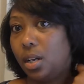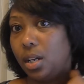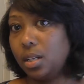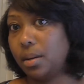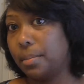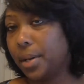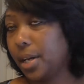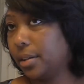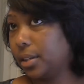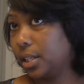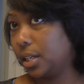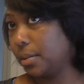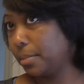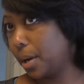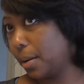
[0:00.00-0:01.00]
And I'm going to have to
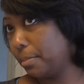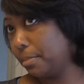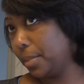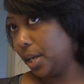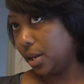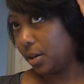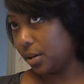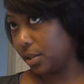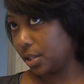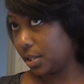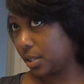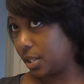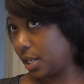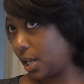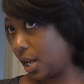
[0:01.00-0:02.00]
get my mirror to
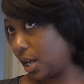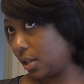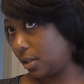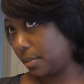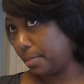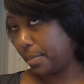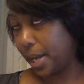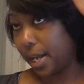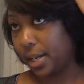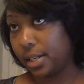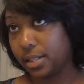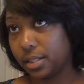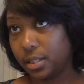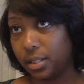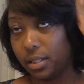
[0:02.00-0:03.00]
see how the
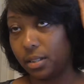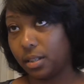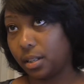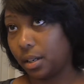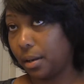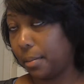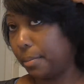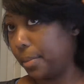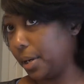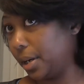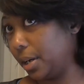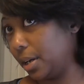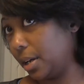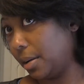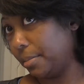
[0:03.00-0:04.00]
back is looking.
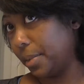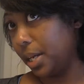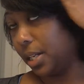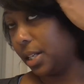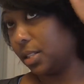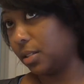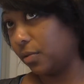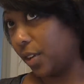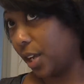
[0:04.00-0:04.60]
But, I mean, it's